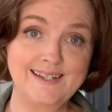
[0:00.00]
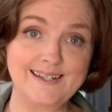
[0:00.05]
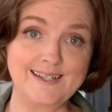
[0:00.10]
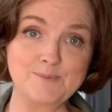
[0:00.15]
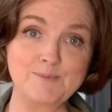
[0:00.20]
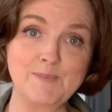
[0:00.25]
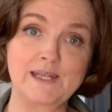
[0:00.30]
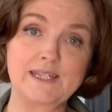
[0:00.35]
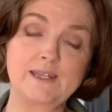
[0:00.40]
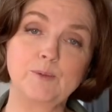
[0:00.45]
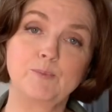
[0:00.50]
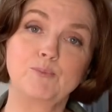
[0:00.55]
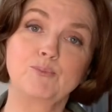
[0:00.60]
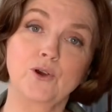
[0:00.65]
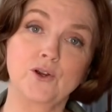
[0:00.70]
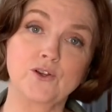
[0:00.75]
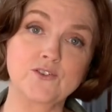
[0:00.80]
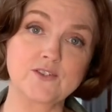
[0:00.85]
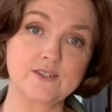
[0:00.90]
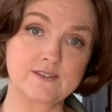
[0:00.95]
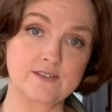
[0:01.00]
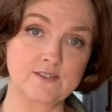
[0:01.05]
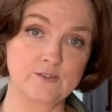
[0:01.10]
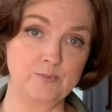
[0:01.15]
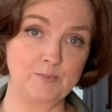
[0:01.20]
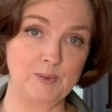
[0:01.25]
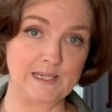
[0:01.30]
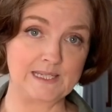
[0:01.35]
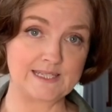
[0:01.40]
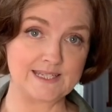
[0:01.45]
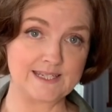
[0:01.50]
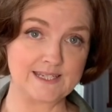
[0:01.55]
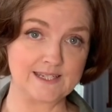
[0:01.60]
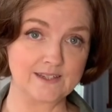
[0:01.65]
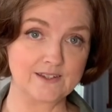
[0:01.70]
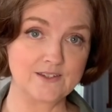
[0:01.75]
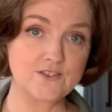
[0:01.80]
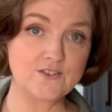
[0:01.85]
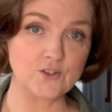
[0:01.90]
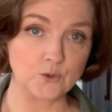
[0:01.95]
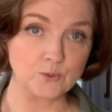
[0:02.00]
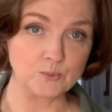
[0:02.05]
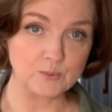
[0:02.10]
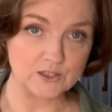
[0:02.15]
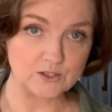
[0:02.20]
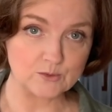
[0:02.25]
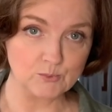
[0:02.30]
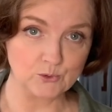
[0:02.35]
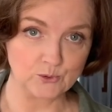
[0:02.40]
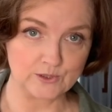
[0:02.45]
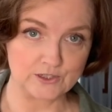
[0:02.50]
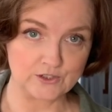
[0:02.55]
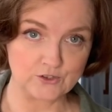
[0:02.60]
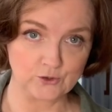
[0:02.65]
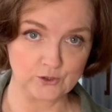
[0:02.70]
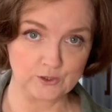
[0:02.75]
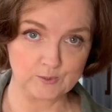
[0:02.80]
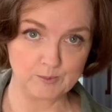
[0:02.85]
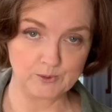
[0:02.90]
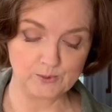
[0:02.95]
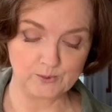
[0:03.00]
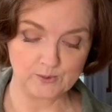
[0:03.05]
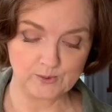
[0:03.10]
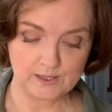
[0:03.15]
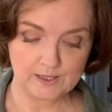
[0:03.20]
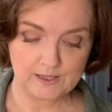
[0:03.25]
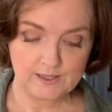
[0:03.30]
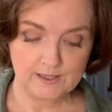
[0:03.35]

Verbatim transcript: It made the process of painting so much more enjoyable.